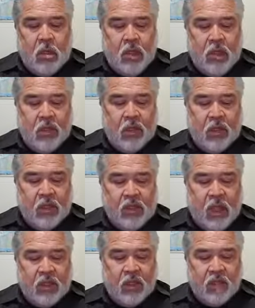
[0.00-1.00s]
in the
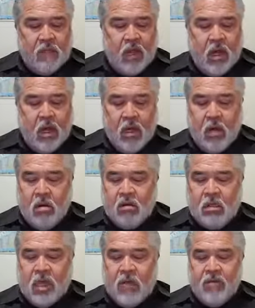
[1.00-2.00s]
sight of God our
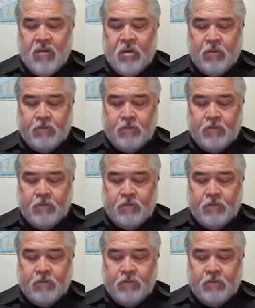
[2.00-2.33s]
Savior,